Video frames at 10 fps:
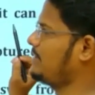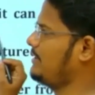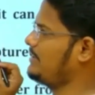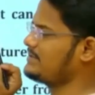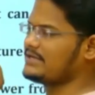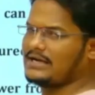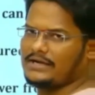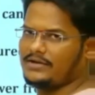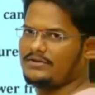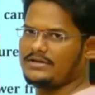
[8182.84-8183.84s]
It is a
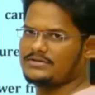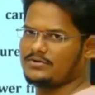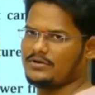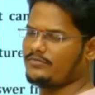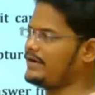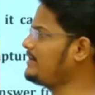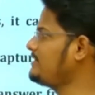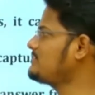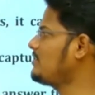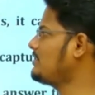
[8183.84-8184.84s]
continuation only. Why it
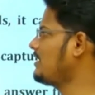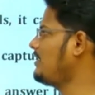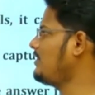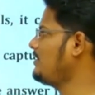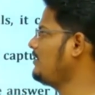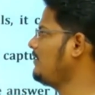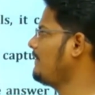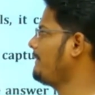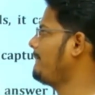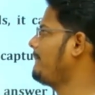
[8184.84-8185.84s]
is not continuing?
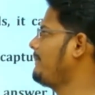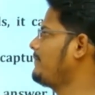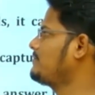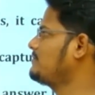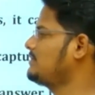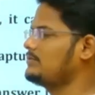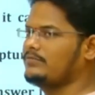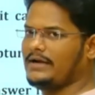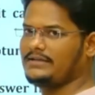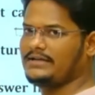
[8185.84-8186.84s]

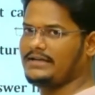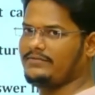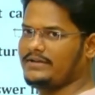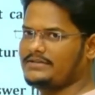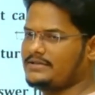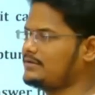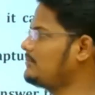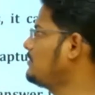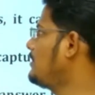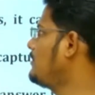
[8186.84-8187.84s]
Why the deviation
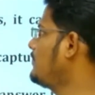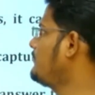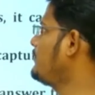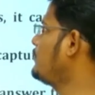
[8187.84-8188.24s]
you